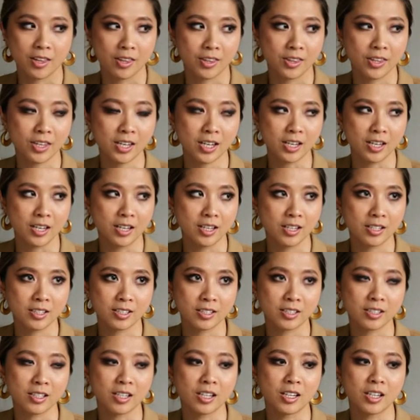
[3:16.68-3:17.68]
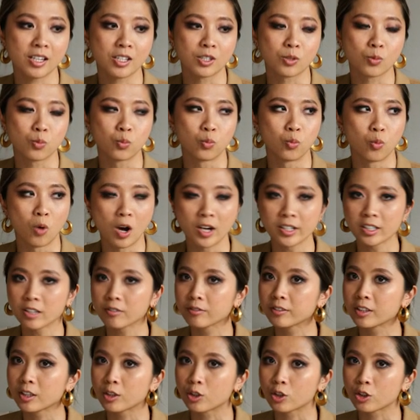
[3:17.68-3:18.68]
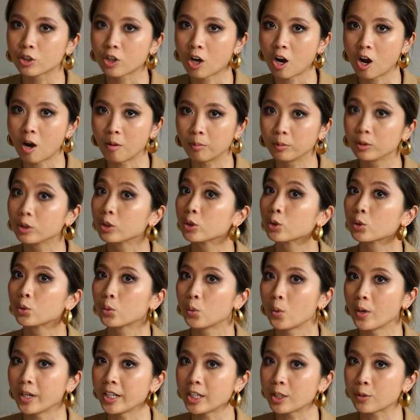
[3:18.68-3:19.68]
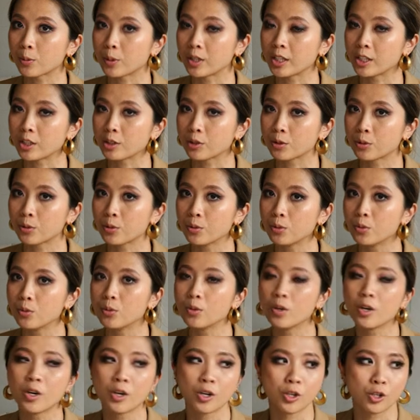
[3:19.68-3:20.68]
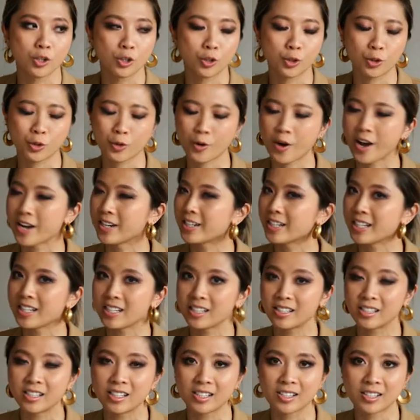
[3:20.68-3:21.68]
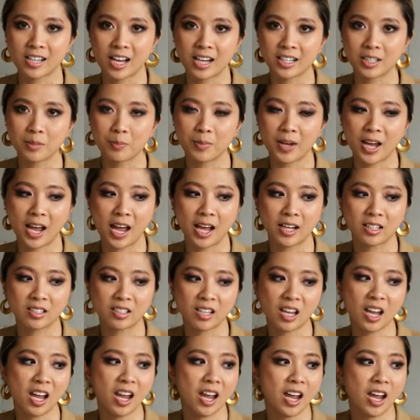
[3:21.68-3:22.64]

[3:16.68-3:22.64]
This is one of the top 2022 trendy designer bags,